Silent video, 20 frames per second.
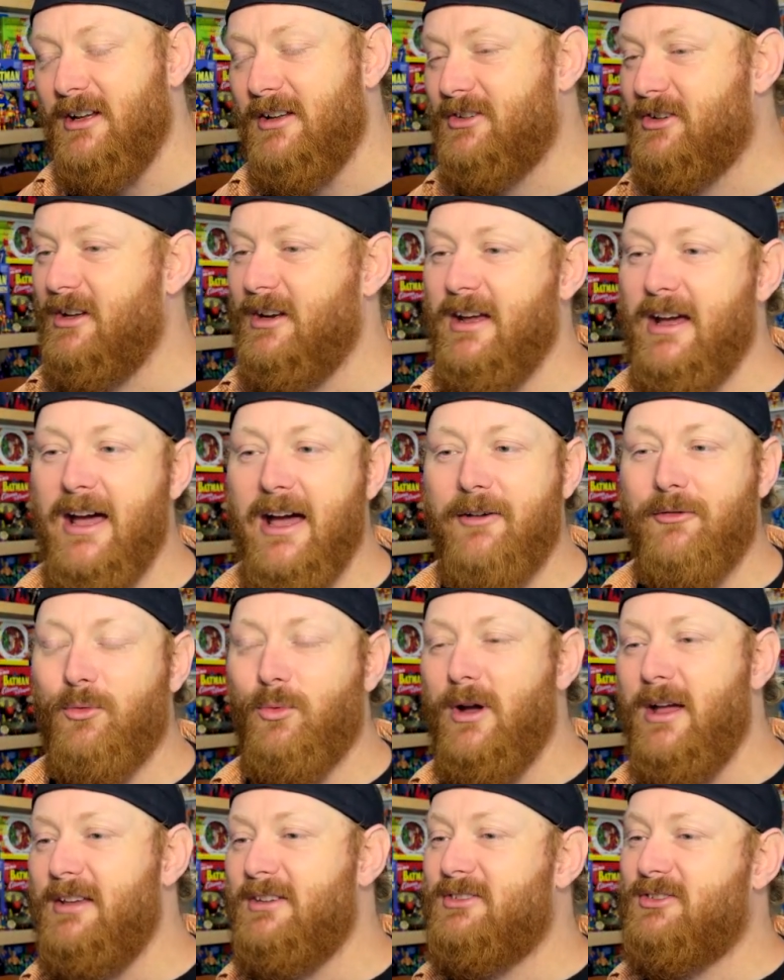It's going to have
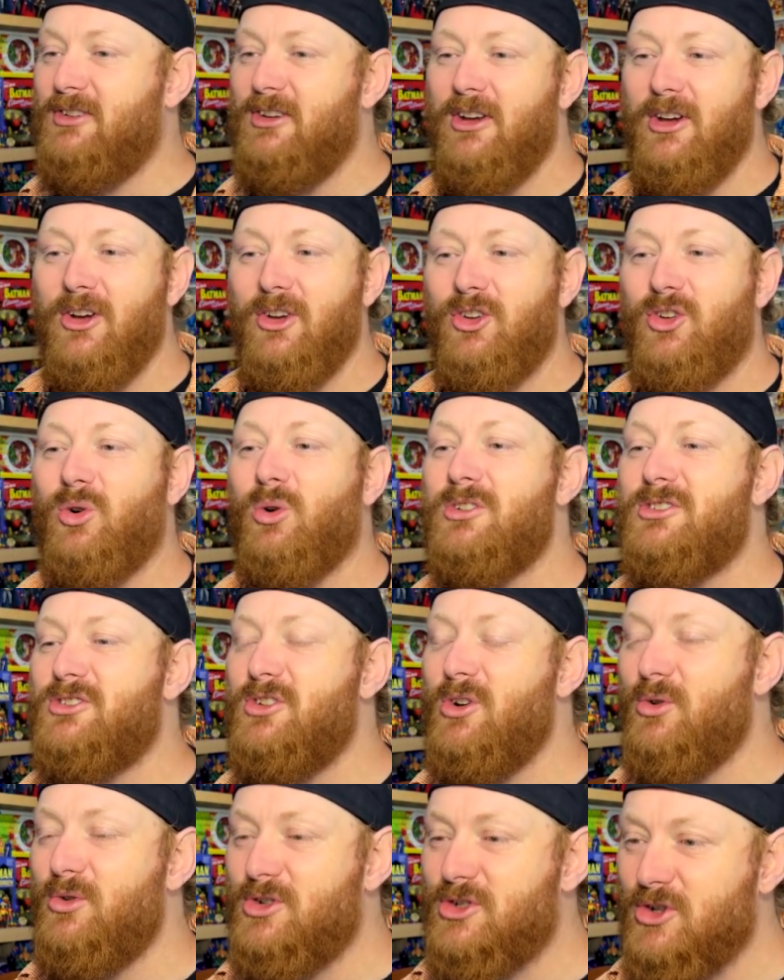waist,
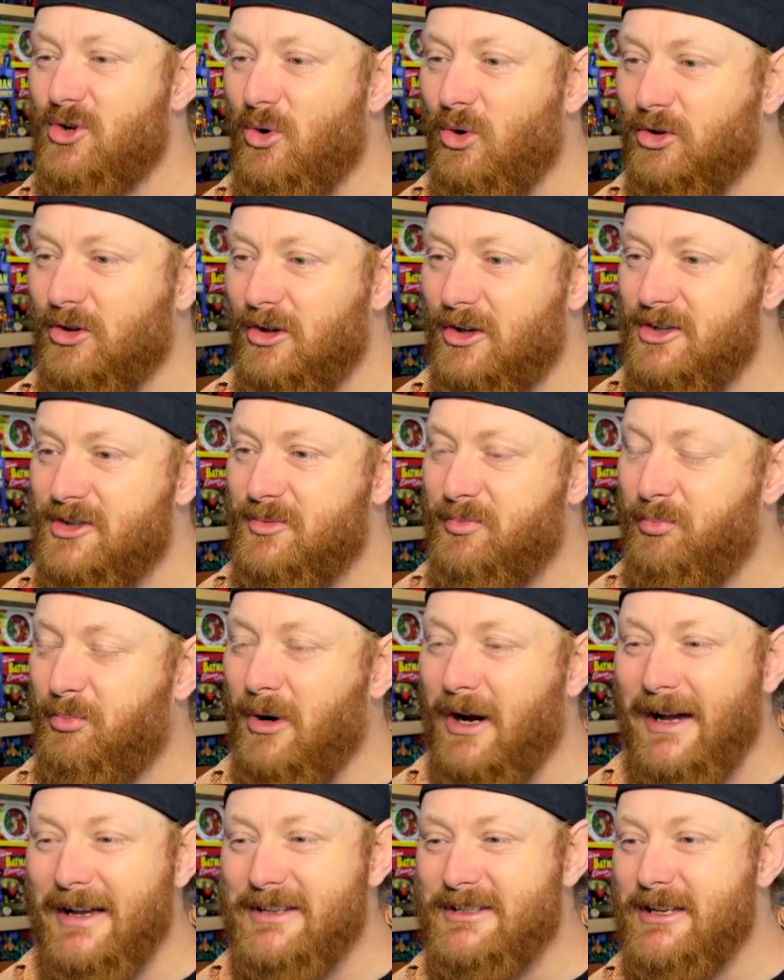torso, shoulders,
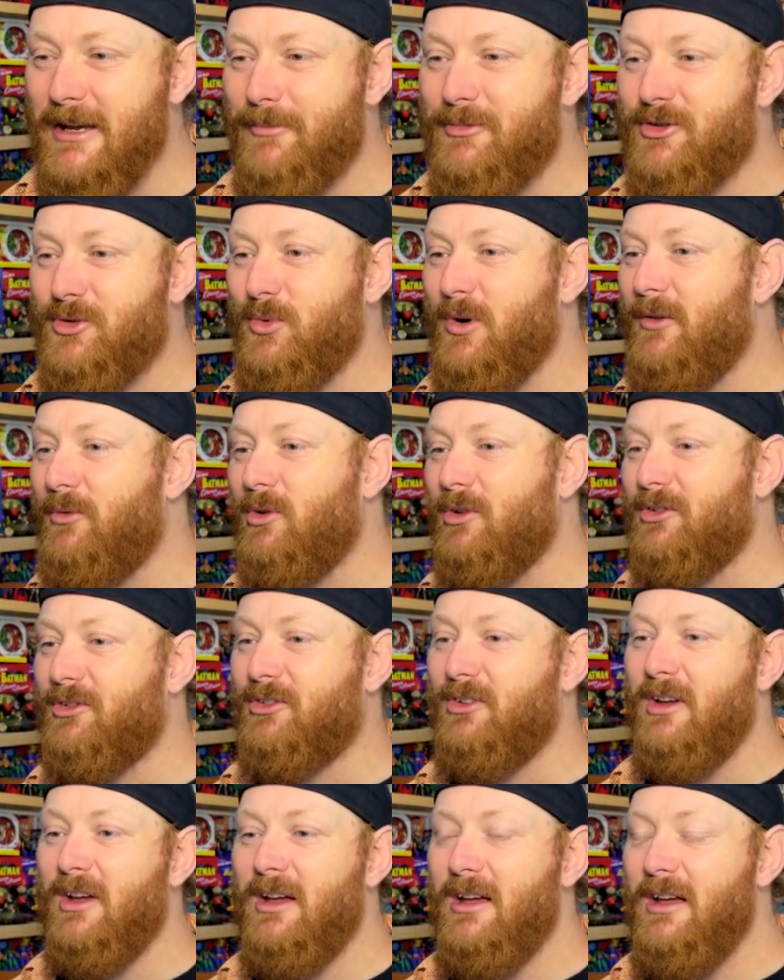bicep
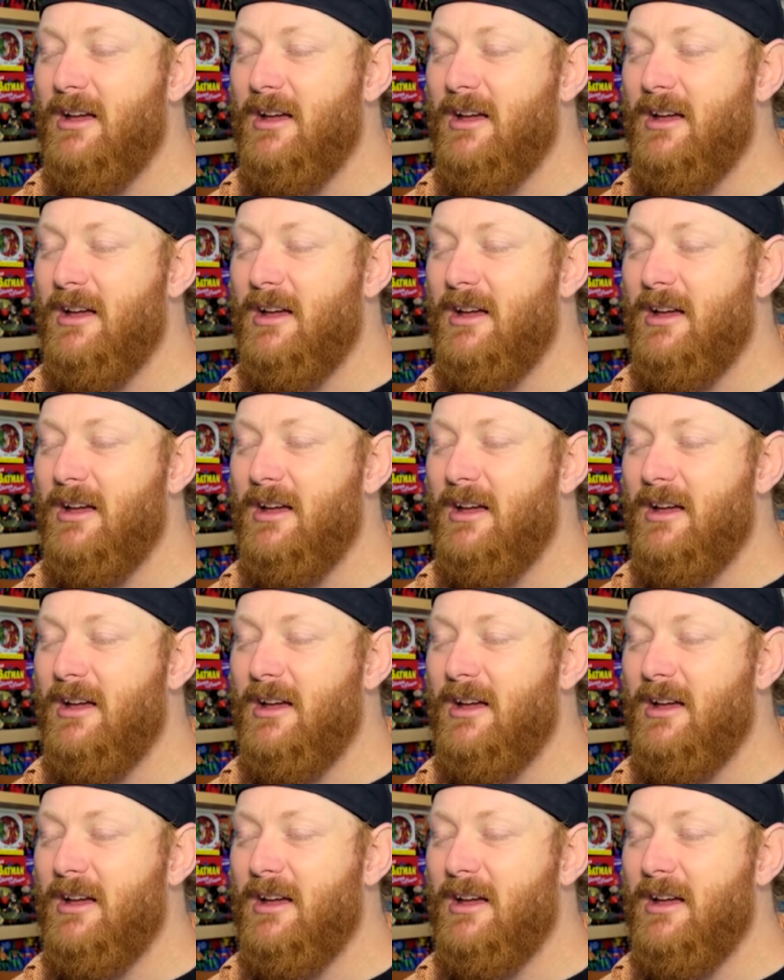swivels,